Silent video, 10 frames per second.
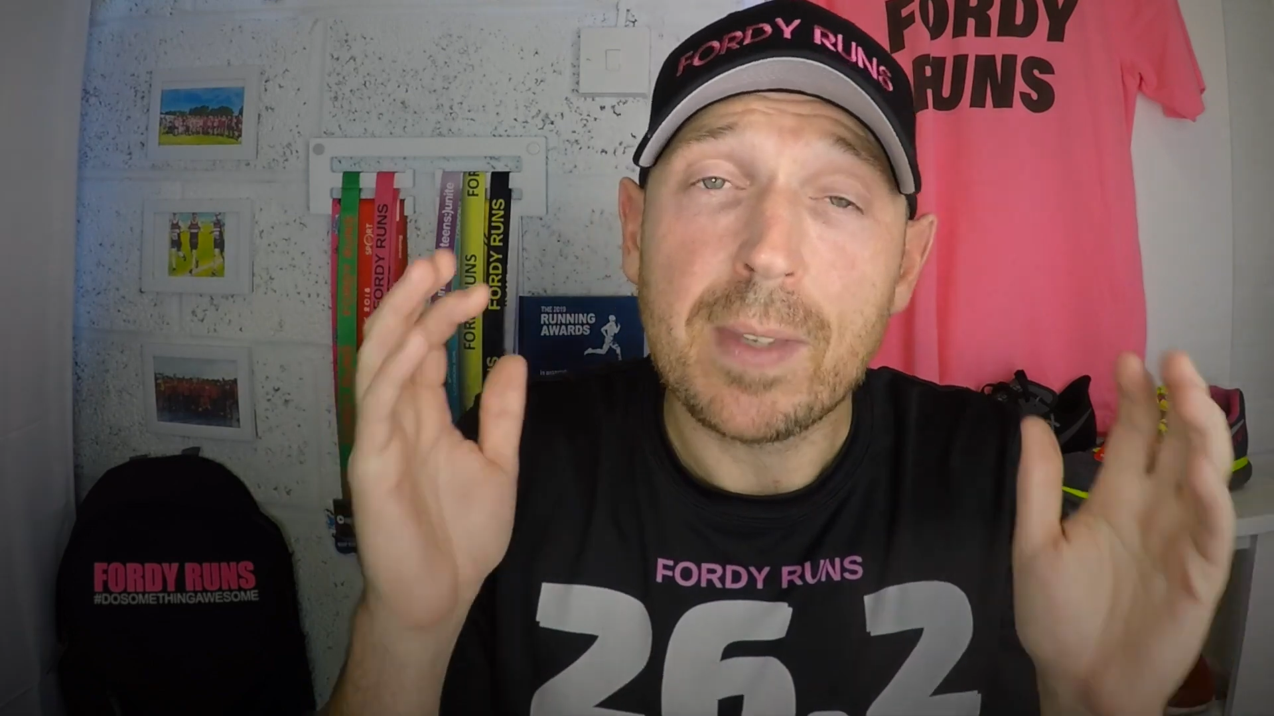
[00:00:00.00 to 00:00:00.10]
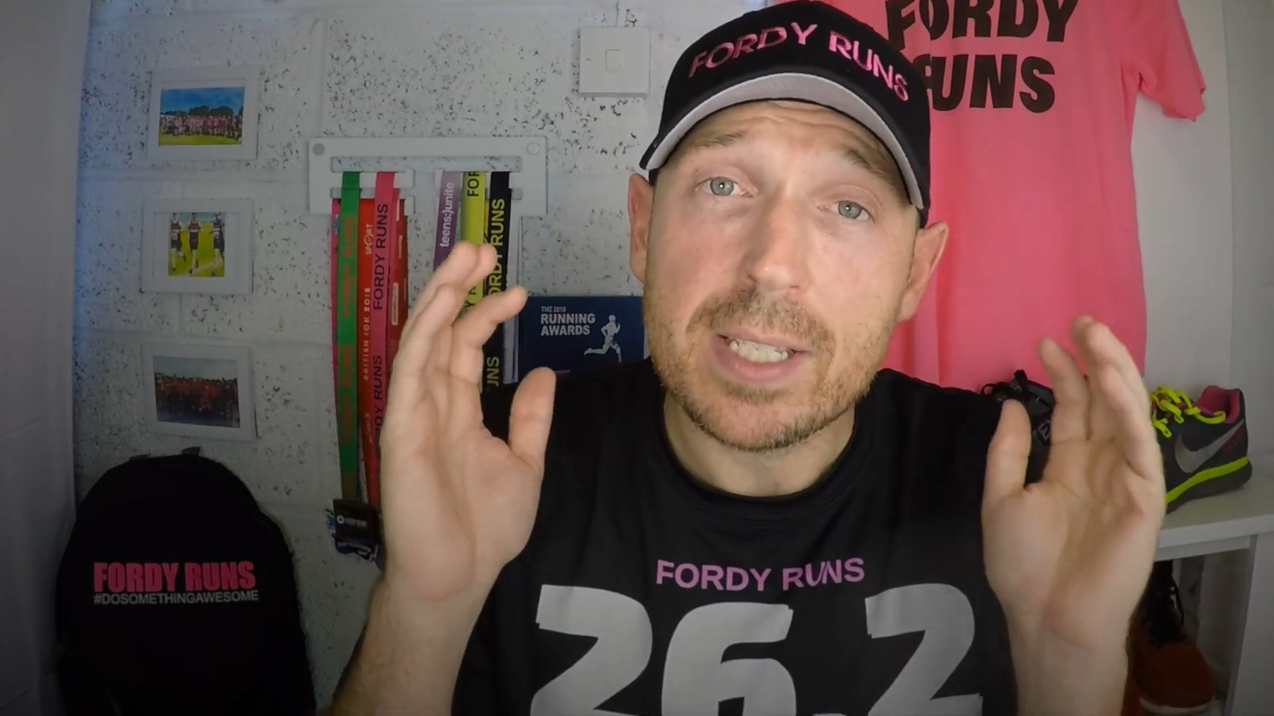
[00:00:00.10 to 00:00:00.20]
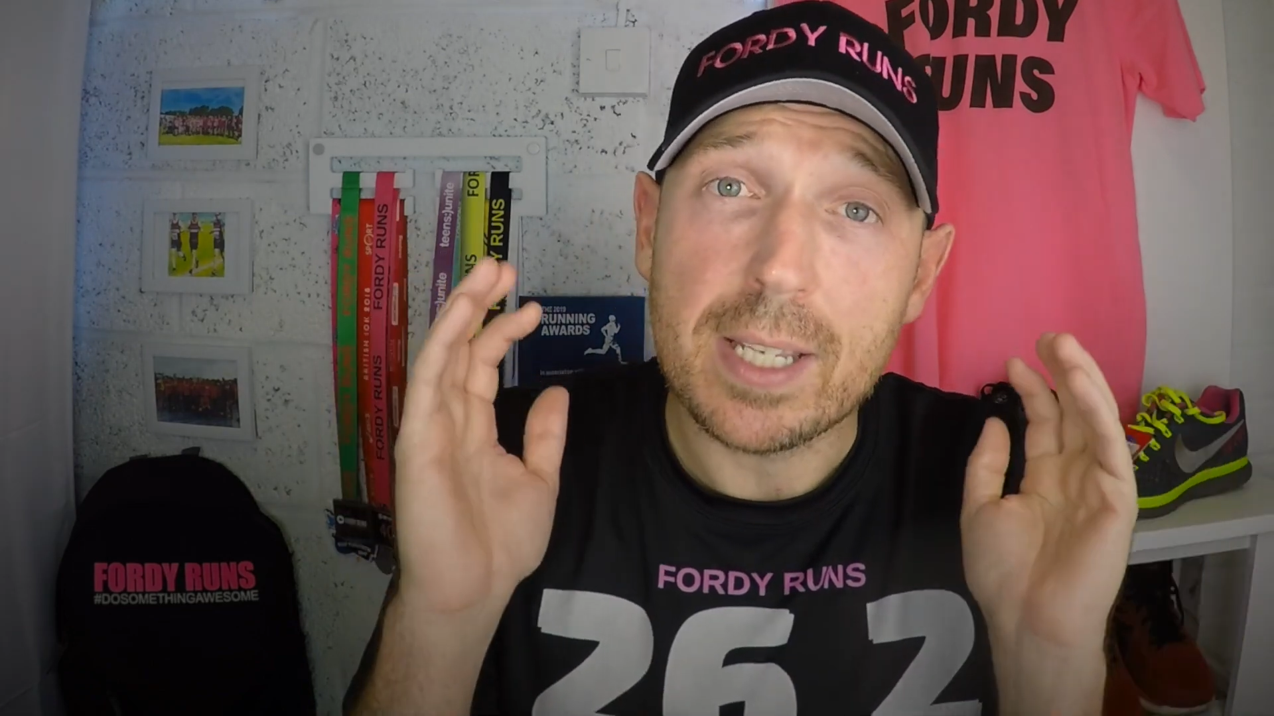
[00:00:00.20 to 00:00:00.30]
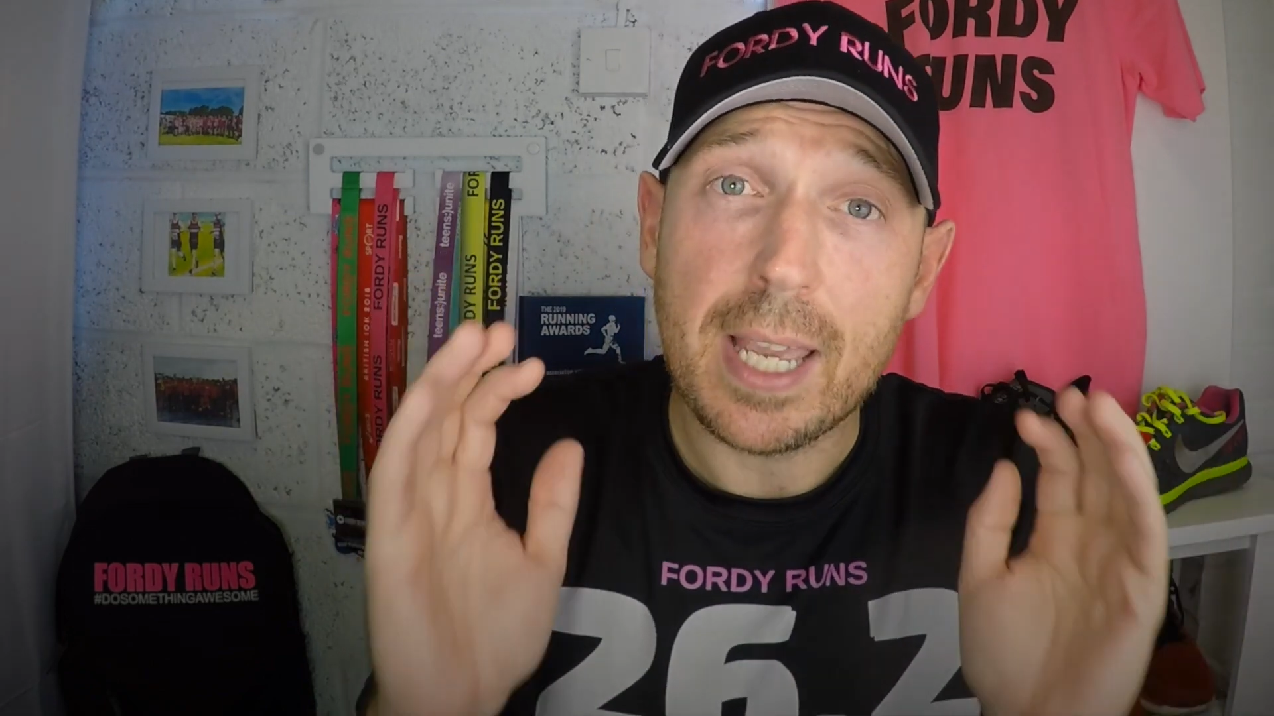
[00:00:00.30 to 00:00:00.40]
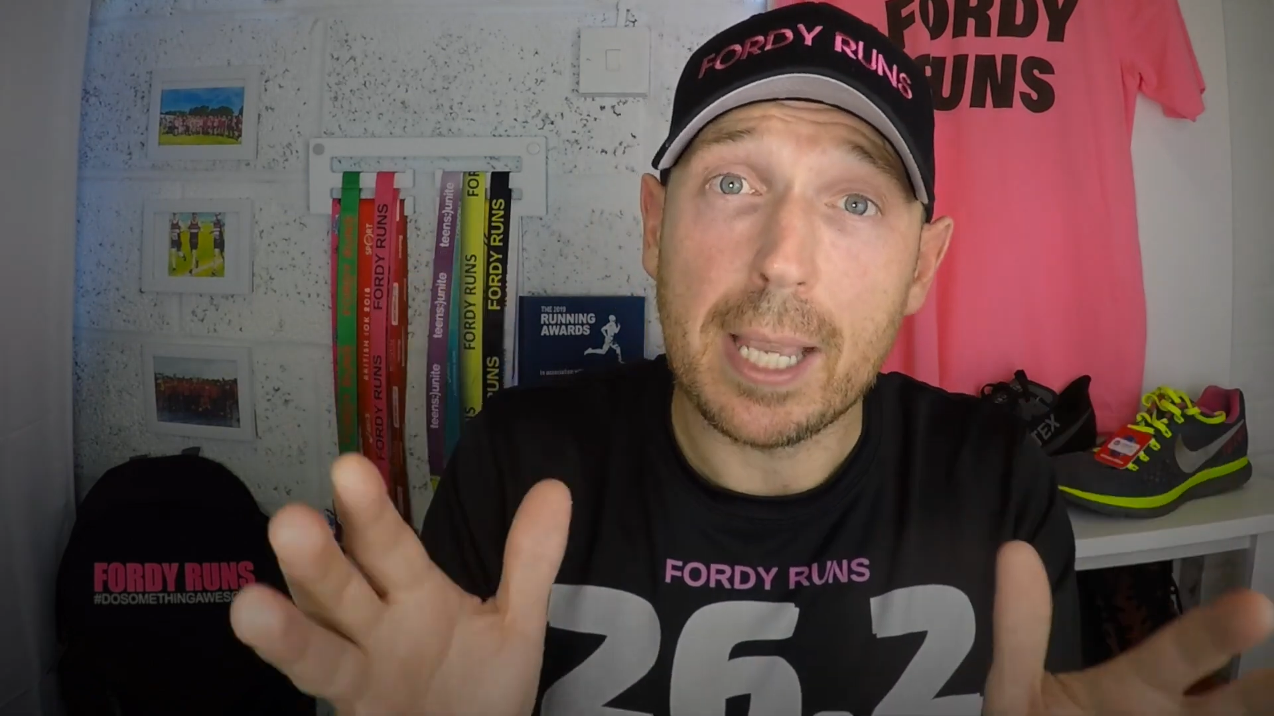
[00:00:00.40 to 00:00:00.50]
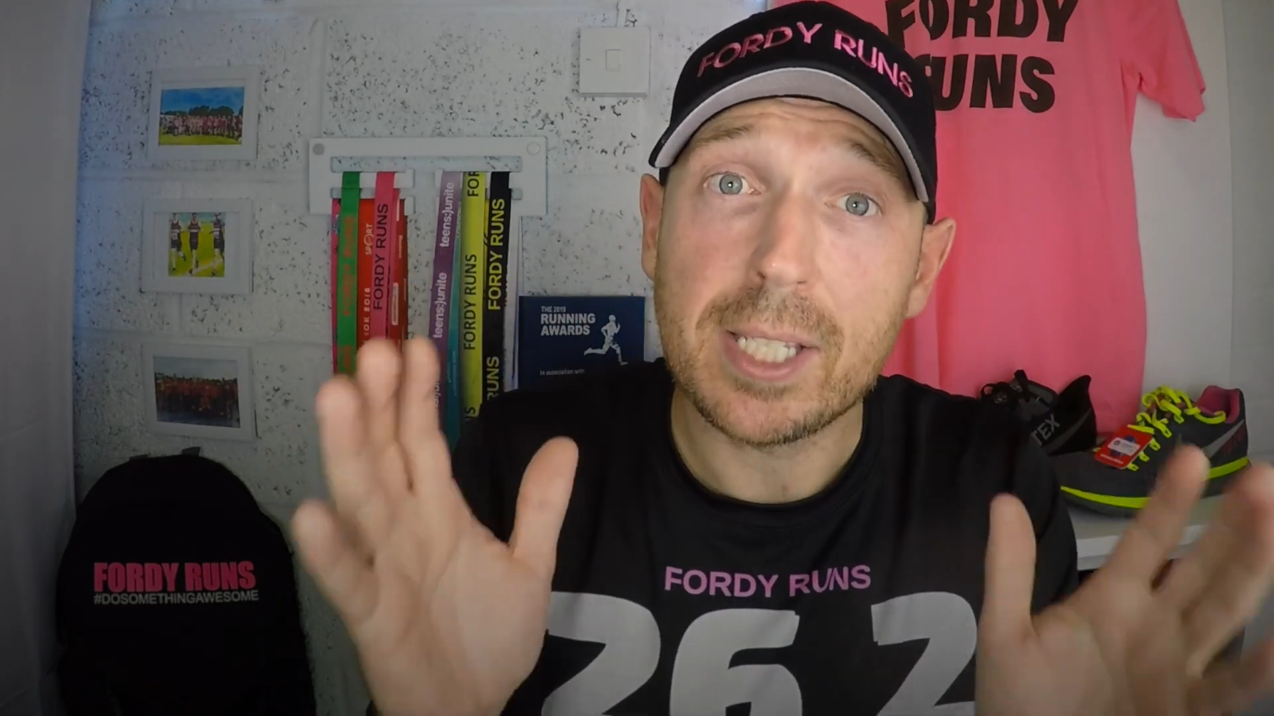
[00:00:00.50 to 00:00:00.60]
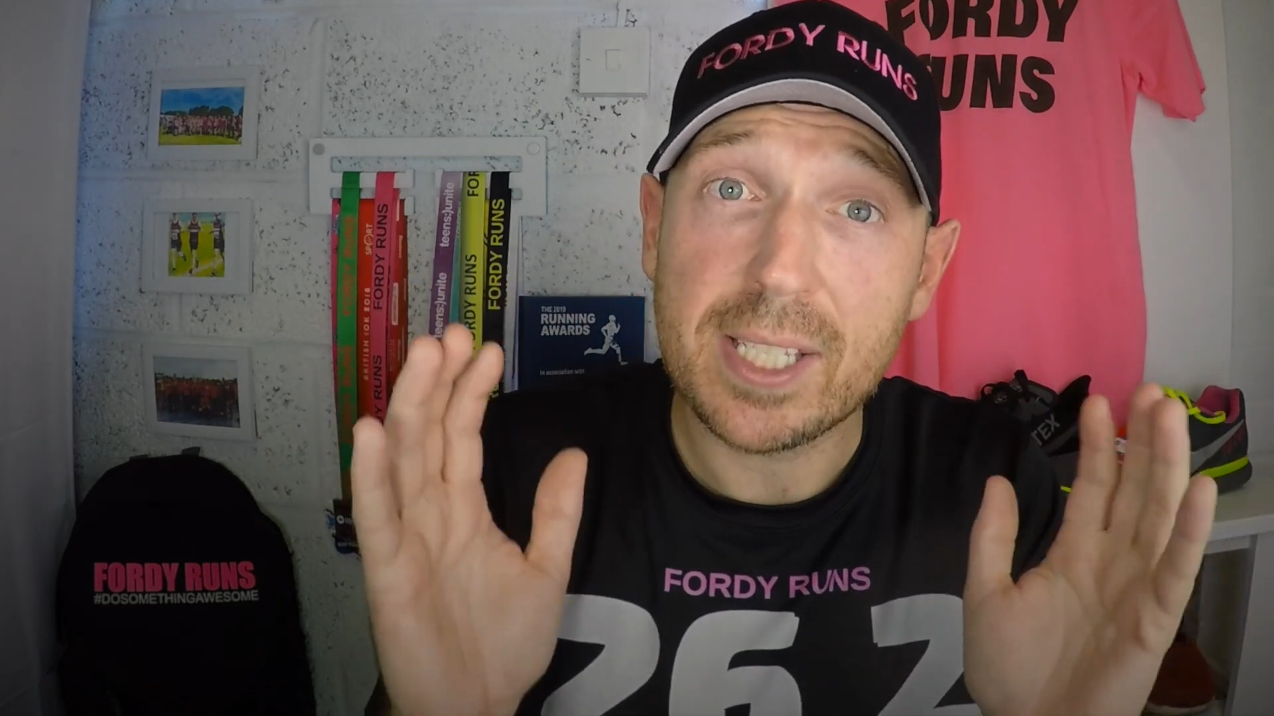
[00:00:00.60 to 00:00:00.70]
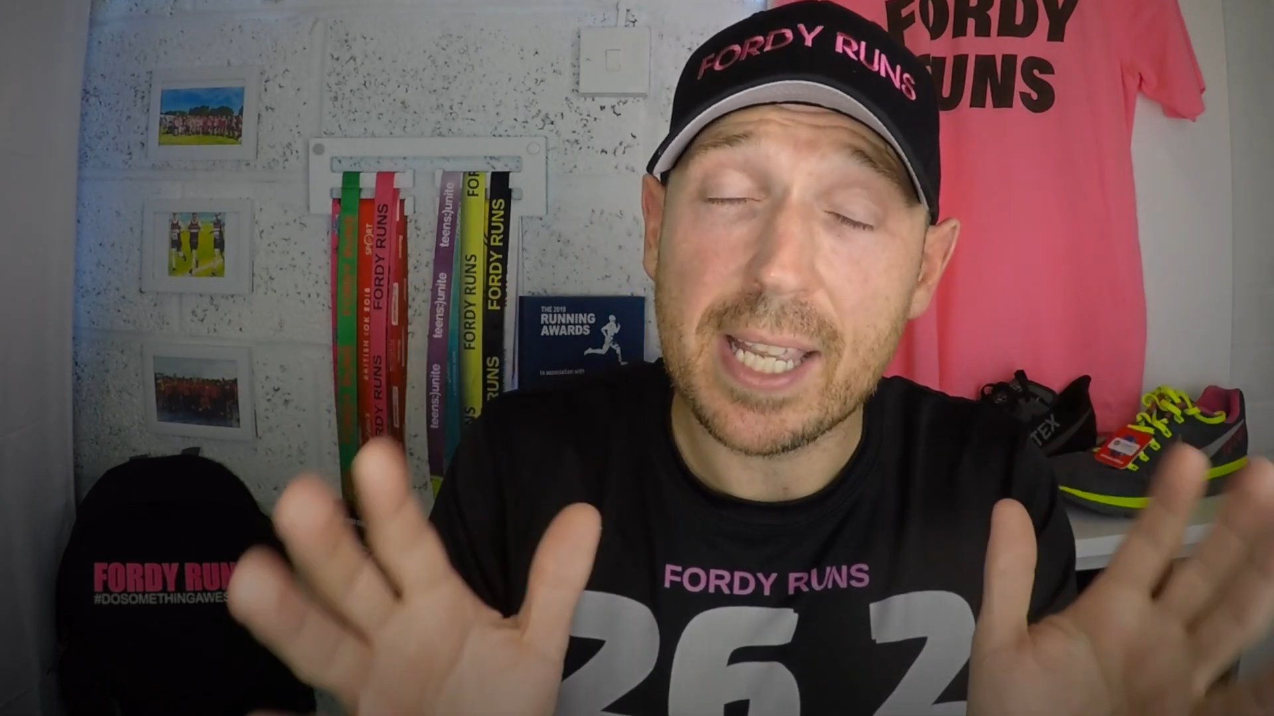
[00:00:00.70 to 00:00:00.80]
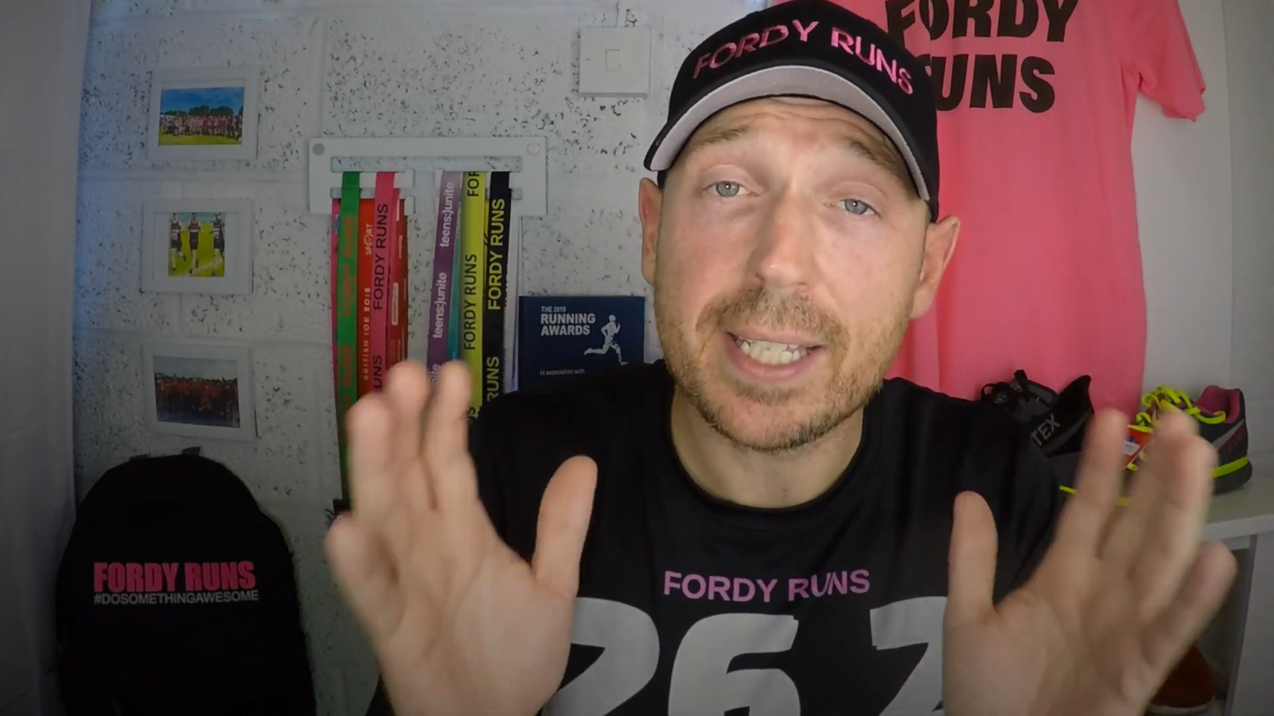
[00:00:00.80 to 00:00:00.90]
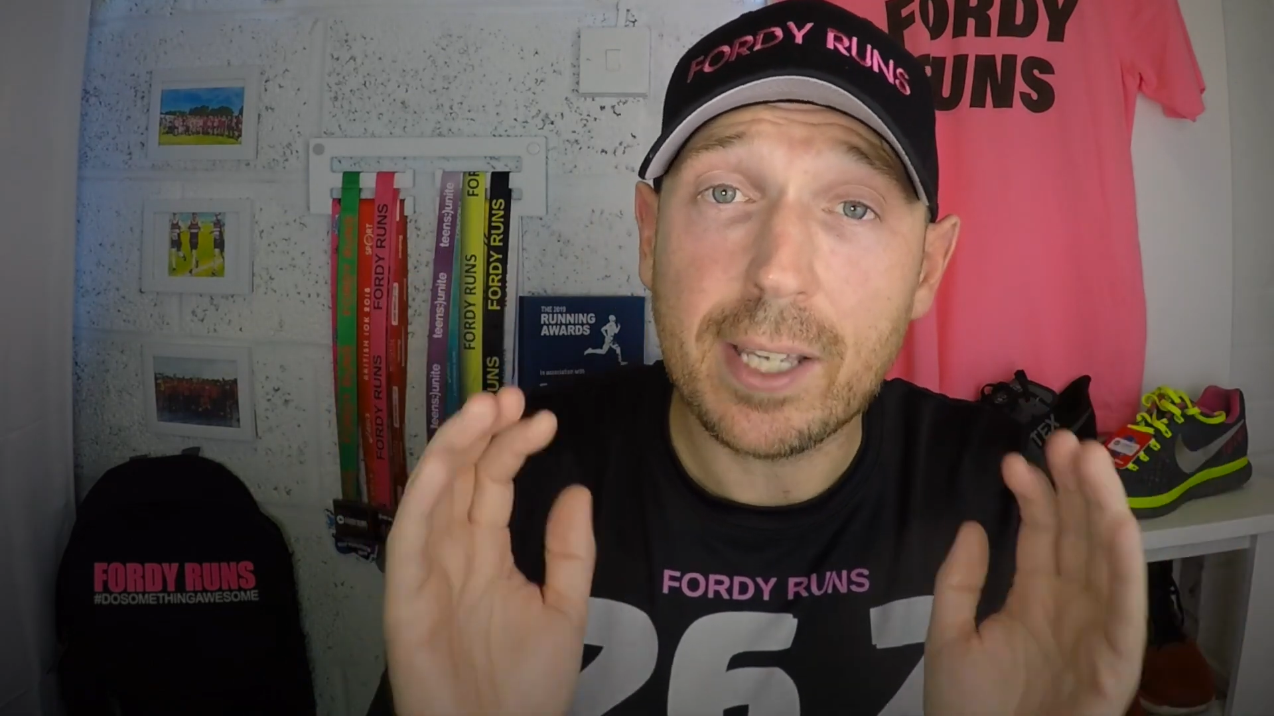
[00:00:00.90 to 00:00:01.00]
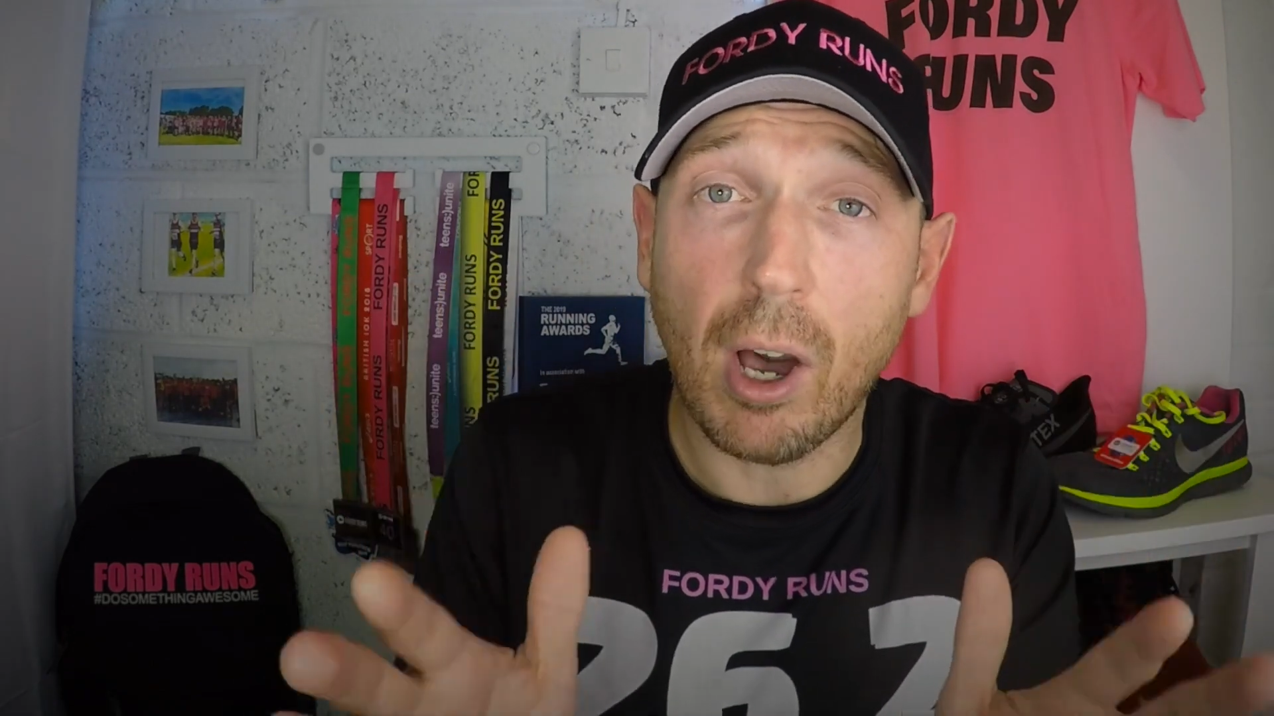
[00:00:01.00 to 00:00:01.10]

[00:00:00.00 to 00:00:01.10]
So yeah, stick